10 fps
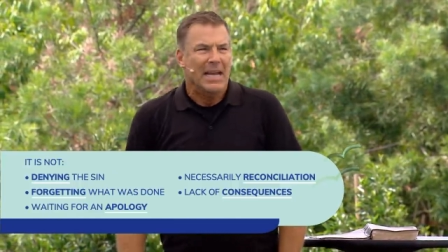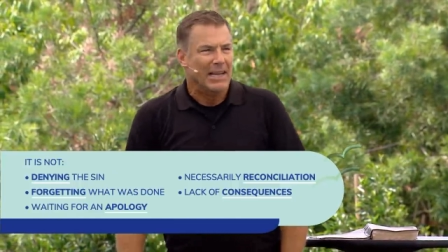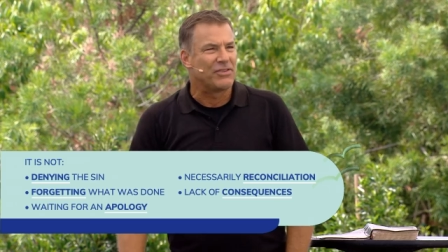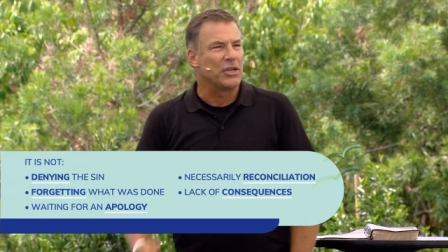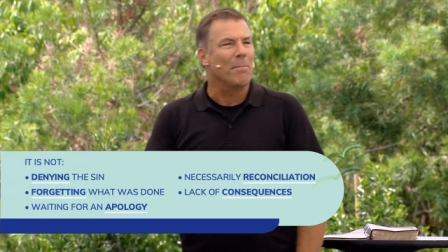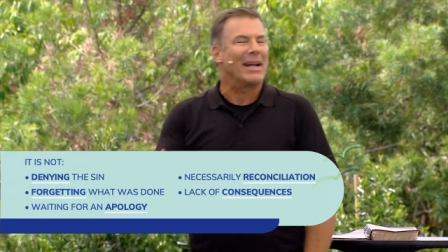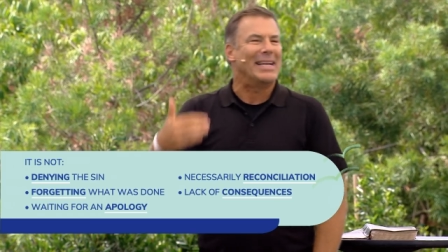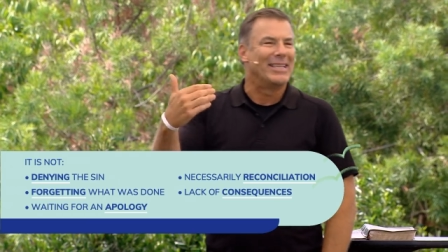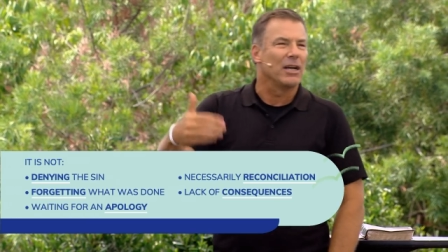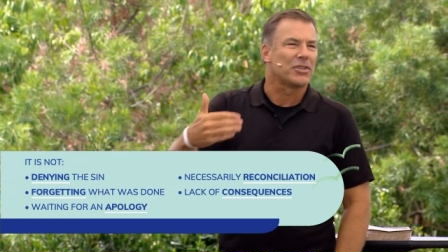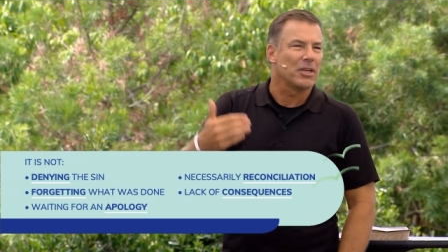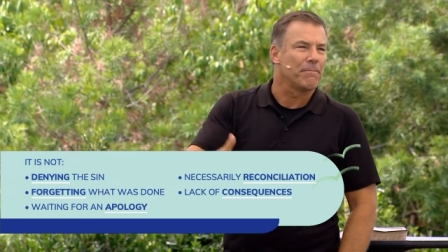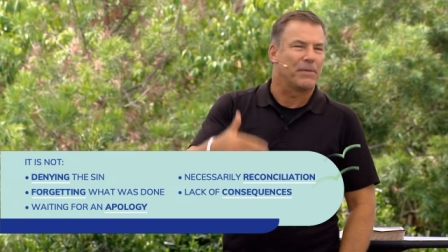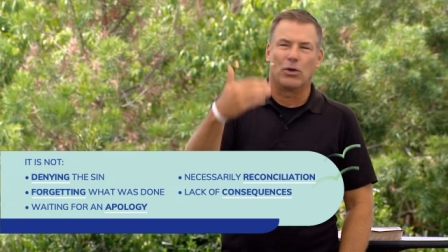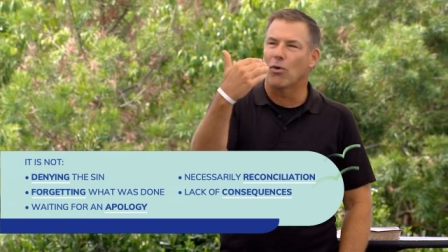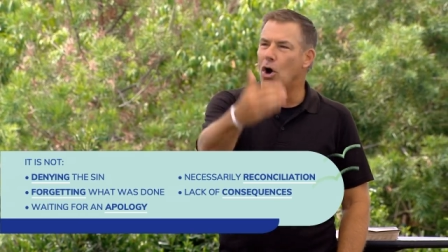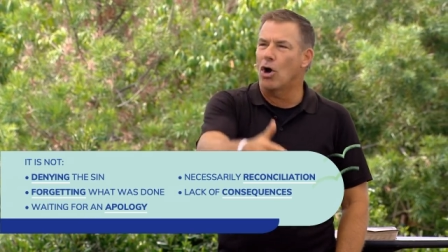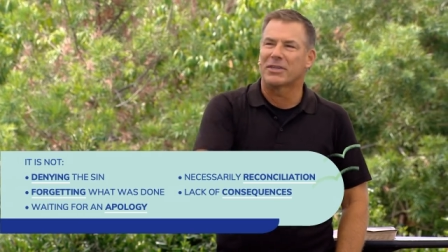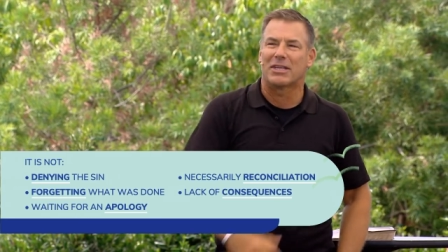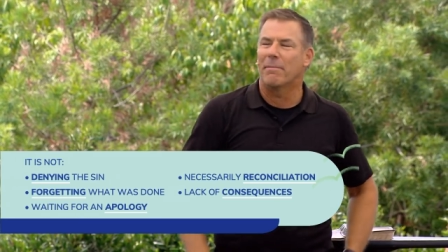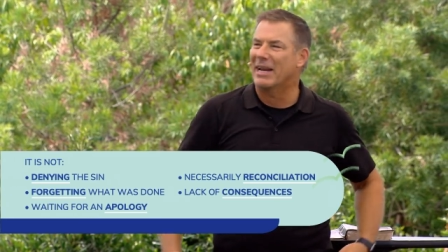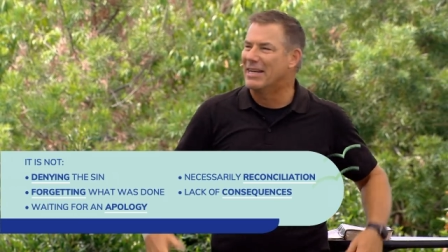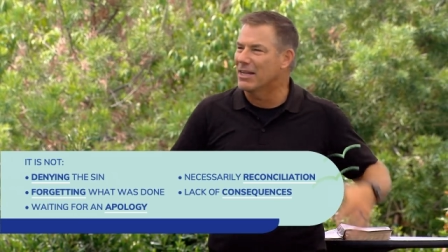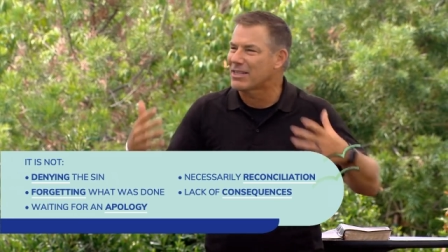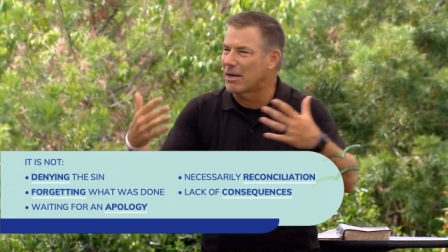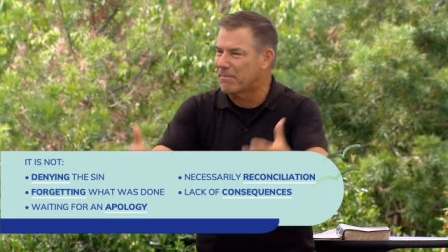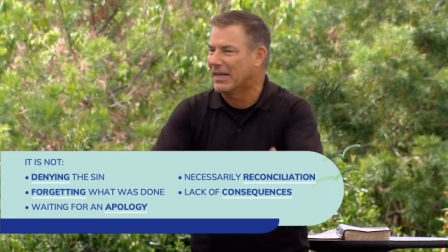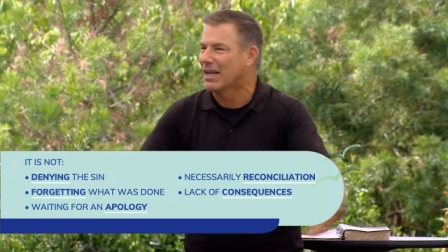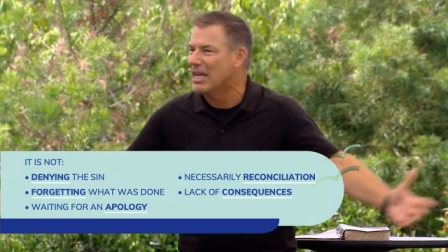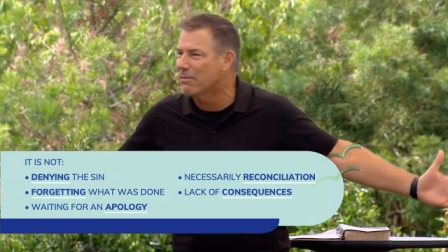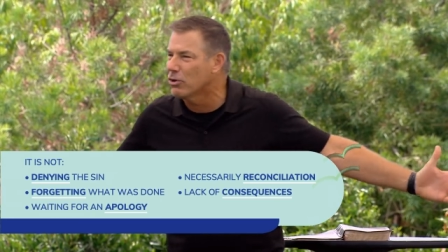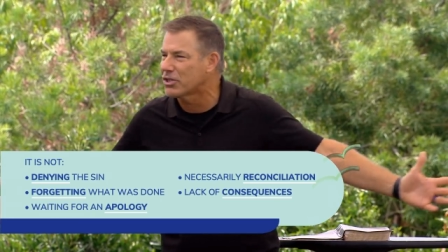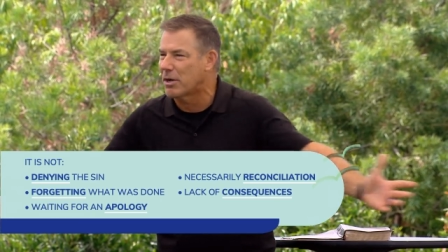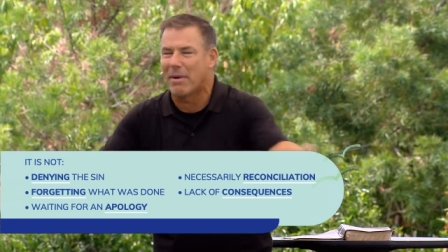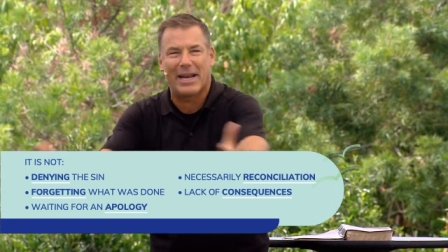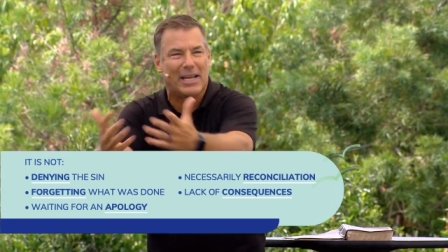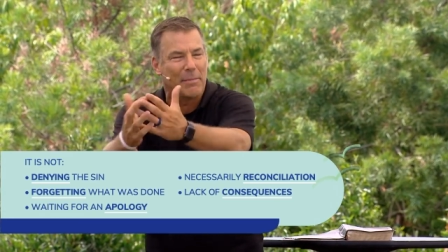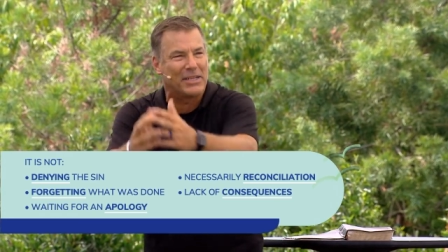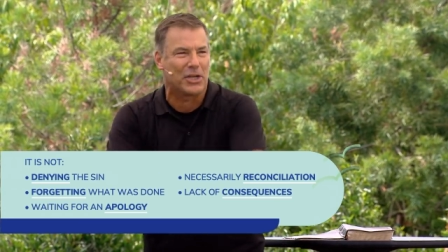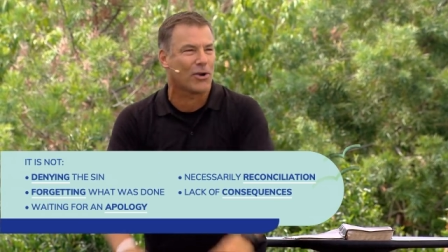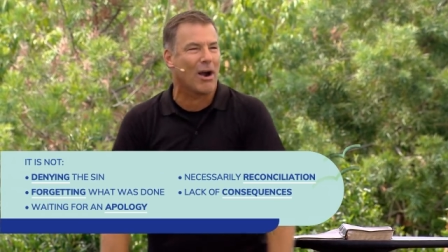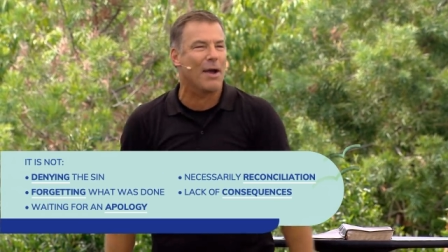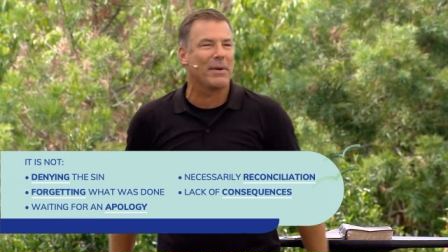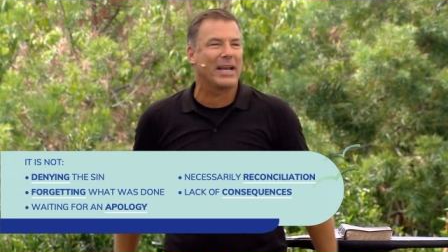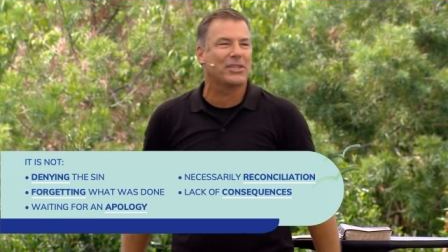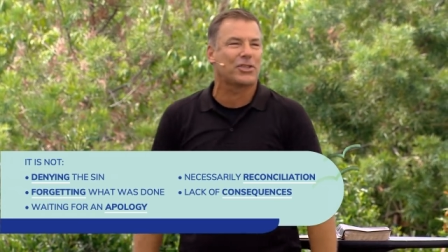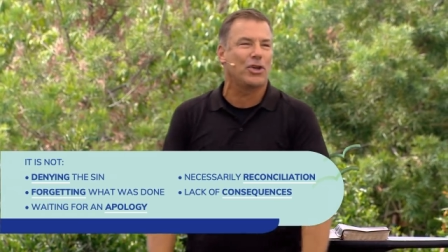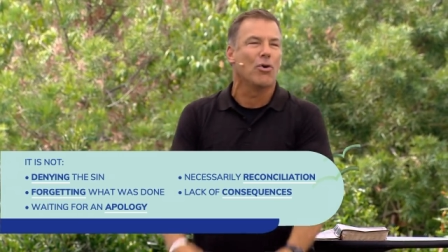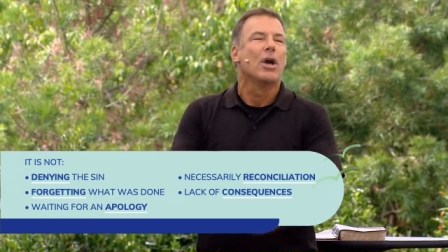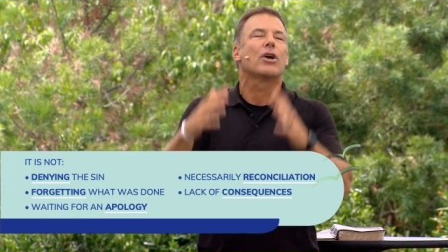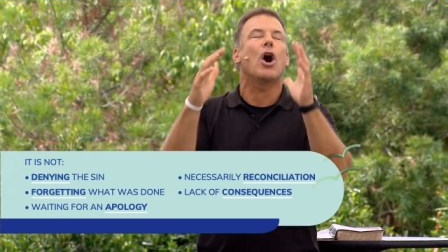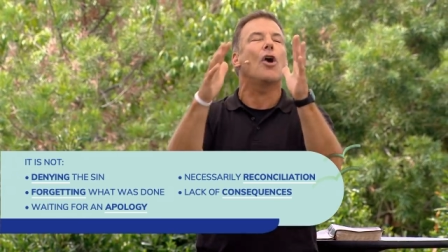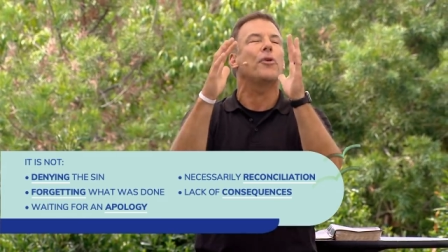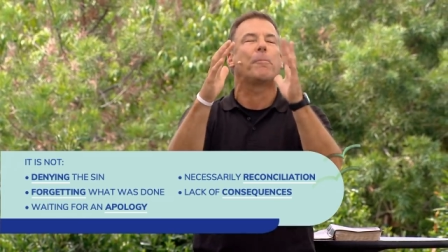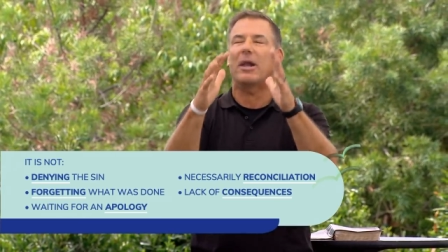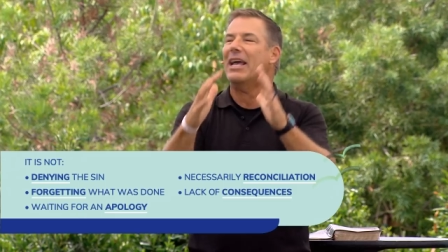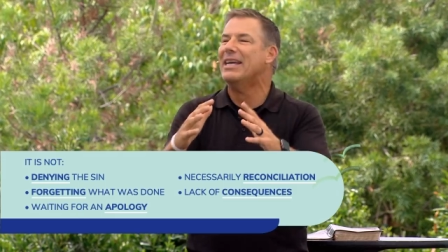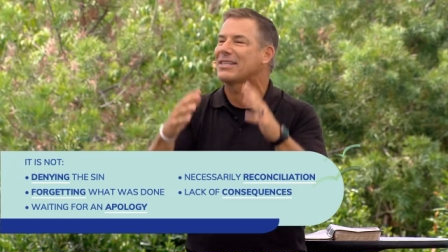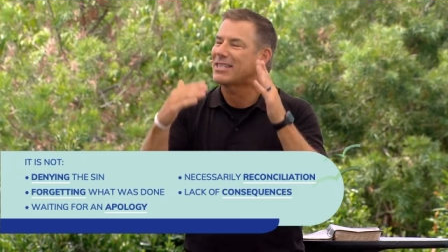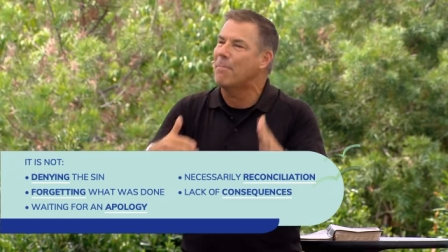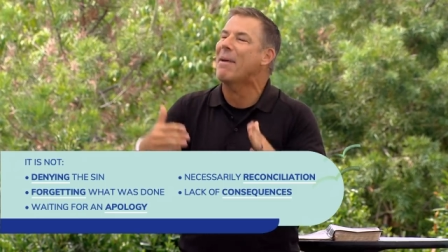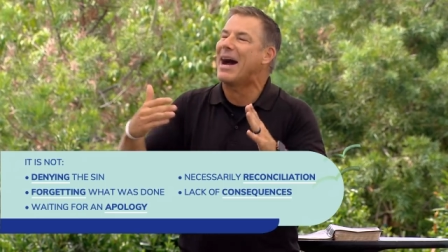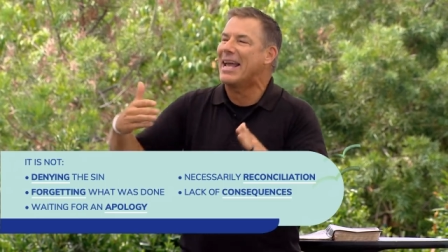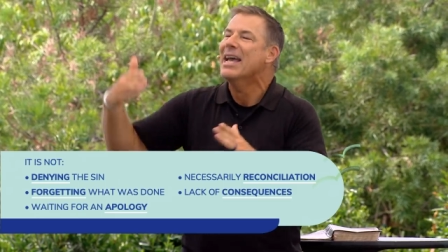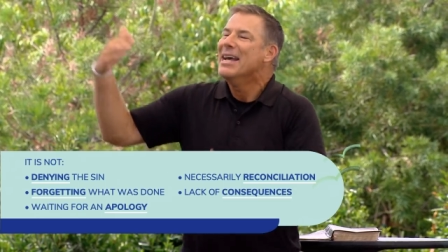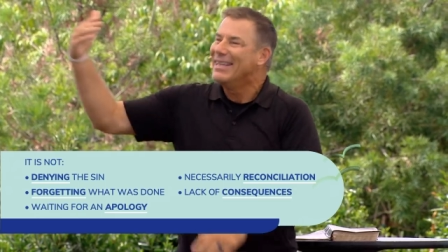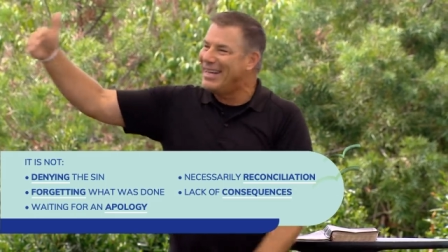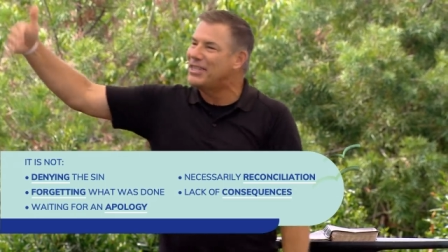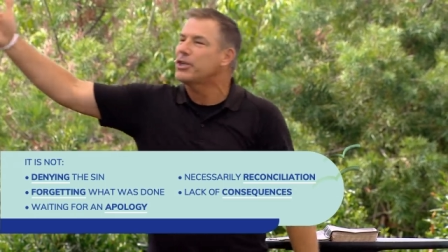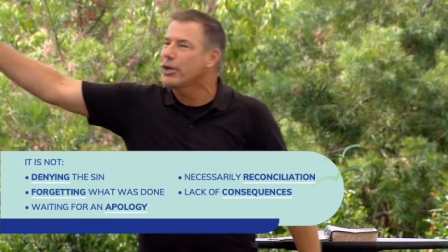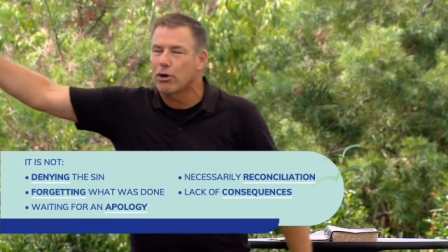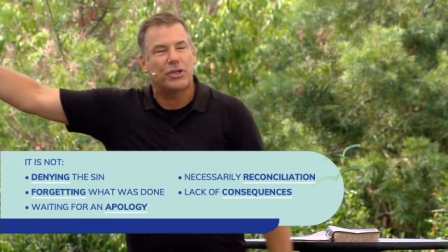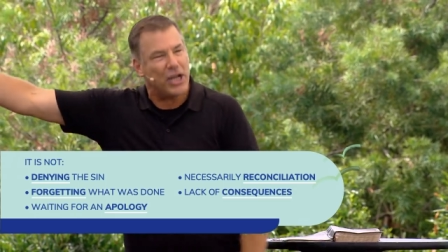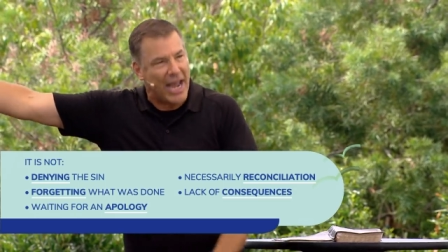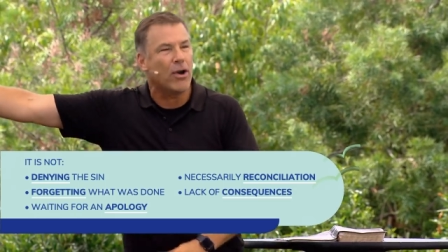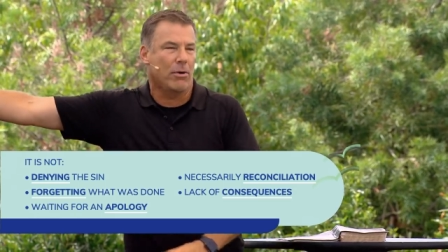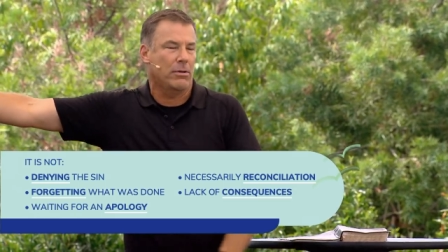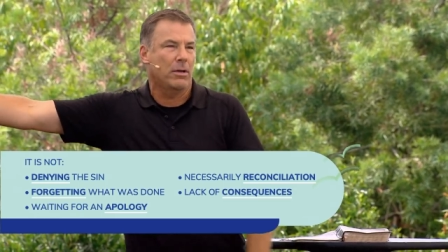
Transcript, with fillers: If somebody does something wrong, somebody does something illegal, somebody commits a crime against you, call the police. Somebody needs to go to jail.